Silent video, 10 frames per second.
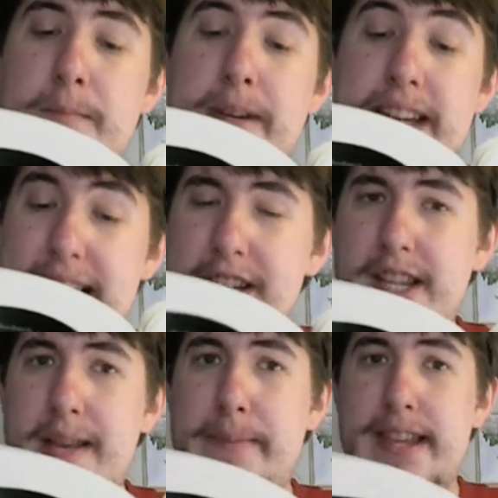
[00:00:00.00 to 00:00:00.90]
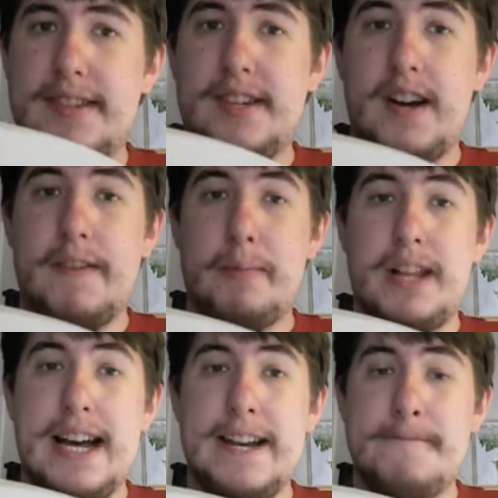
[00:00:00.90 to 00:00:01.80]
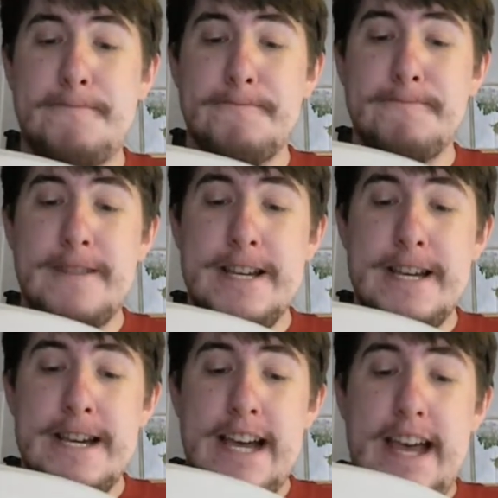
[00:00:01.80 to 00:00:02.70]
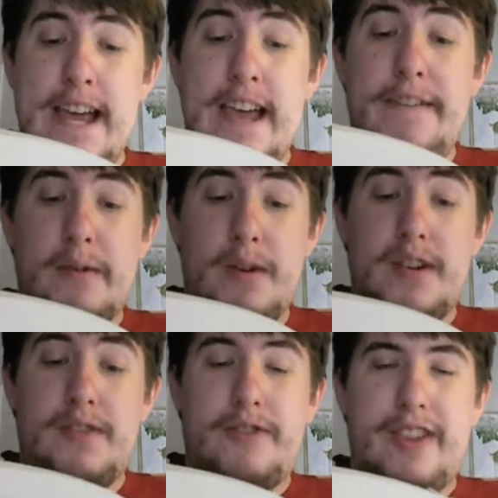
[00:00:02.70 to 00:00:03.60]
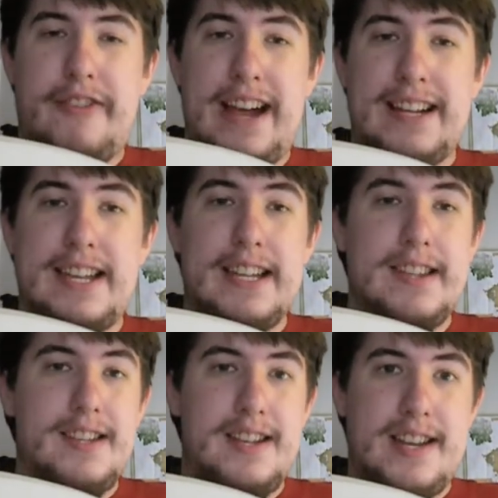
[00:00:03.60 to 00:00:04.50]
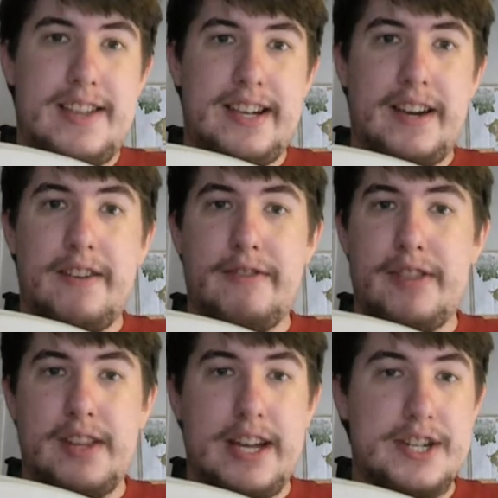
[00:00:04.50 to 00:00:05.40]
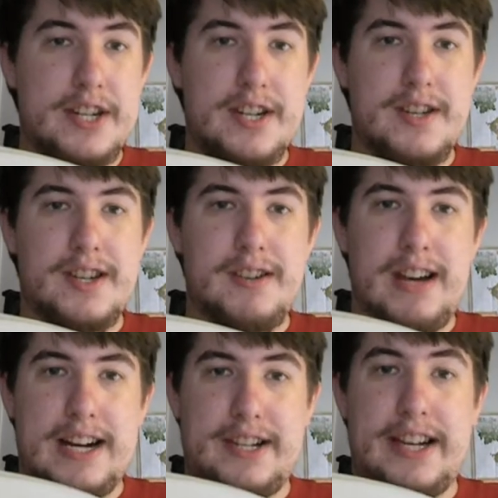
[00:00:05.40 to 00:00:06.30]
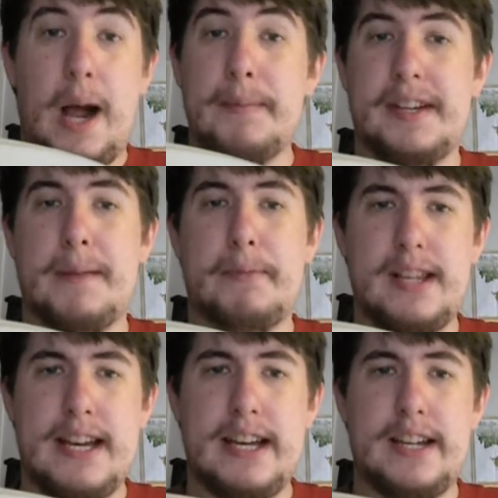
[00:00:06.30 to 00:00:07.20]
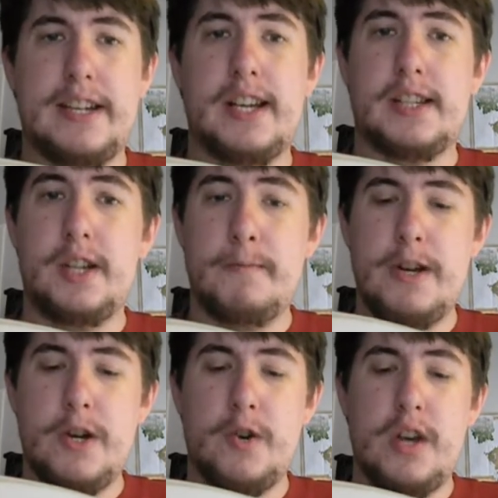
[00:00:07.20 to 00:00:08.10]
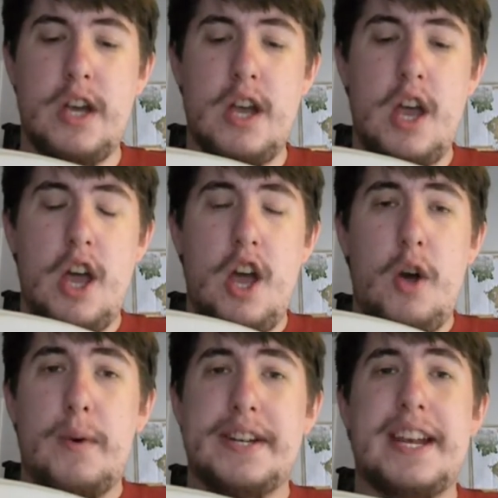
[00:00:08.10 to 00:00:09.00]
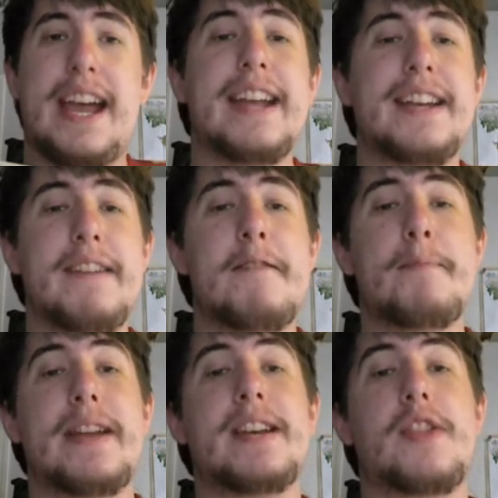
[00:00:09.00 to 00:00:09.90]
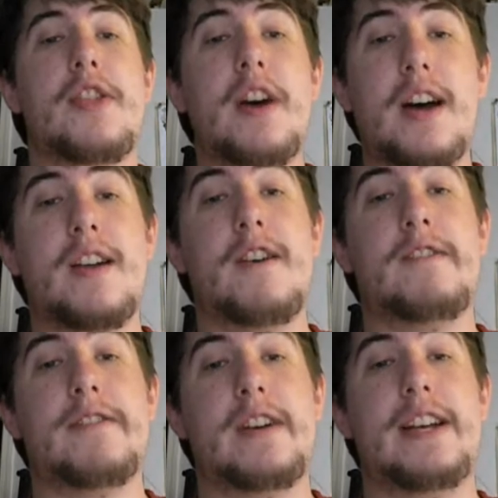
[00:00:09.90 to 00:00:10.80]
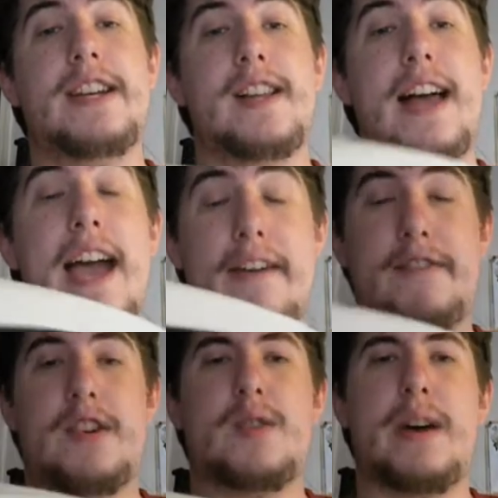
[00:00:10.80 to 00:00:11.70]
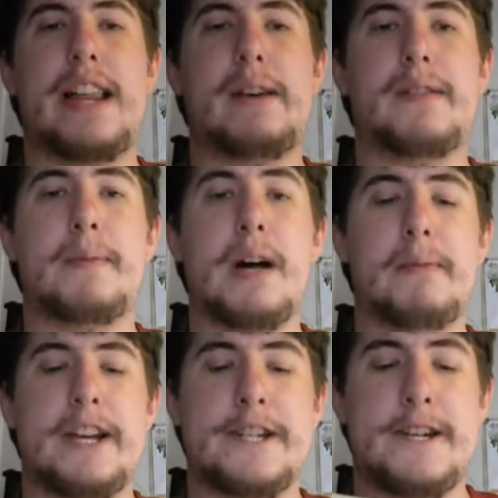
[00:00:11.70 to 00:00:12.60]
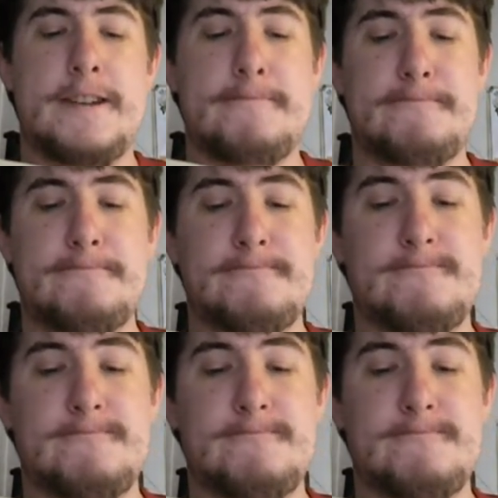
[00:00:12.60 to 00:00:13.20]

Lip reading: This could potentially be the start of a plot, if it weren't for the fact that nothing of the legend actually comes into play until New Moon, which hadn't even been thought of until after Twilight was published.